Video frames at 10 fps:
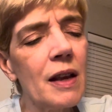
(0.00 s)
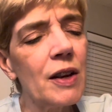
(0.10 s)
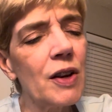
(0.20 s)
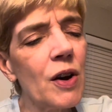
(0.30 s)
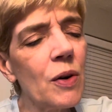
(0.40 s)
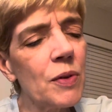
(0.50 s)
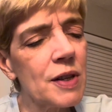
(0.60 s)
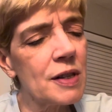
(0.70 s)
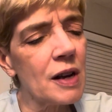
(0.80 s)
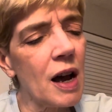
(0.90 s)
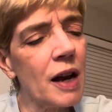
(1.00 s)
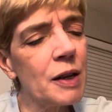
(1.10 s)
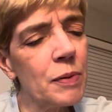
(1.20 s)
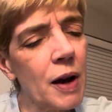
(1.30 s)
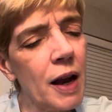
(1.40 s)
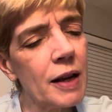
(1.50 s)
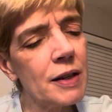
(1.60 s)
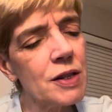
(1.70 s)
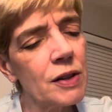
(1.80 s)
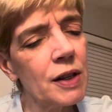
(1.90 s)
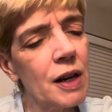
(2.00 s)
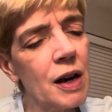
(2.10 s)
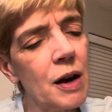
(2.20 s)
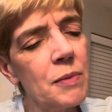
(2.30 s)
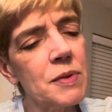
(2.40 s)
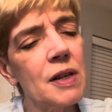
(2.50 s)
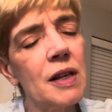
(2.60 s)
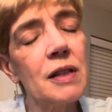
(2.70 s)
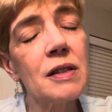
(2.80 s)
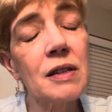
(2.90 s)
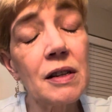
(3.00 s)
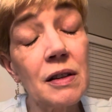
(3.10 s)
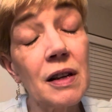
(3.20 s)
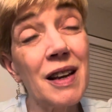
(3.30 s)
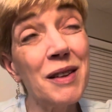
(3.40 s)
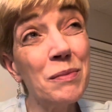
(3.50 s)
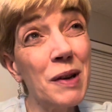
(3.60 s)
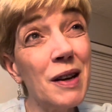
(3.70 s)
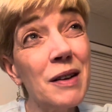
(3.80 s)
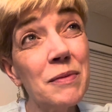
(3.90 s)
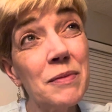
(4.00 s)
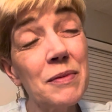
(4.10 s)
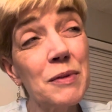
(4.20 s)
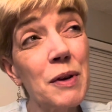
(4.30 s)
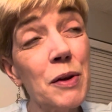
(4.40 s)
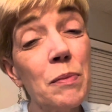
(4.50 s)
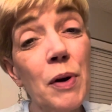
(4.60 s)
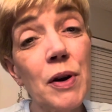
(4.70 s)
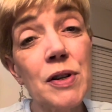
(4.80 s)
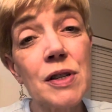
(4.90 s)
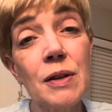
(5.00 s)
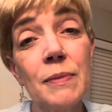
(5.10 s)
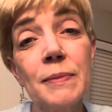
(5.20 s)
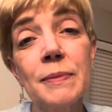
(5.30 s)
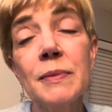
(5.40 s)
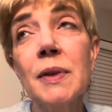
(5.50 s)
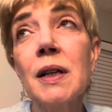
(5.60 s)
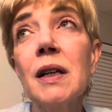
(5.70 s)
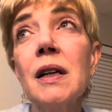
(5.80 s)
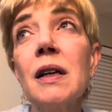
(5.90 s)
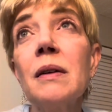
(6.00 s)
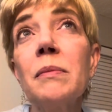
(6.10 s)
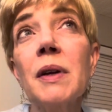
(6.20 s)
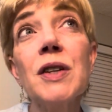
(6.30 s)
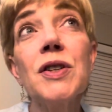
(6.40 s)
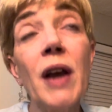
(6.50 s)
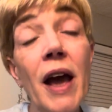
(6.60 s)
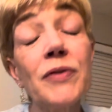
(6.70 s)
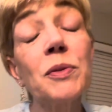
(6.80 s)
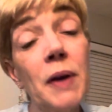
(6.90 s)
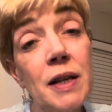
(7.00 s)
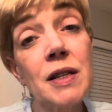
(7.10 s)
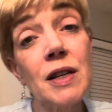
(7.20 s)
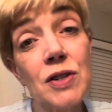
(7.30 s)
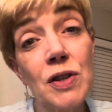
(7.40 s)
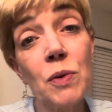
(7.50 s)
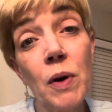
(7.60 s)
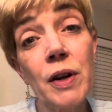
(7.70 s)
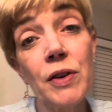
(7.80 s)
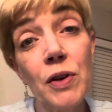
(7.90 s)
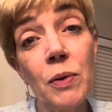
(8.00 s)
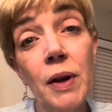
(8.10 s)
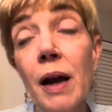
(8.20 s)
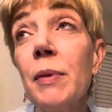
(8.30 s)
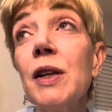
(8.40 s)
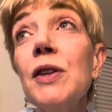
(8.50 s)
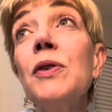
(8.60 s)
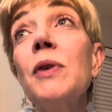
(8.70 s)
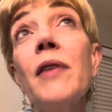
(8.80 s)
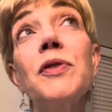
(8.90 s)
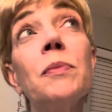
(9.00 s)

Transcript: you know, this occupying until he comes gets, can, can be rather burdensome because you have to pay attention to what you're doing. I mean, you do have to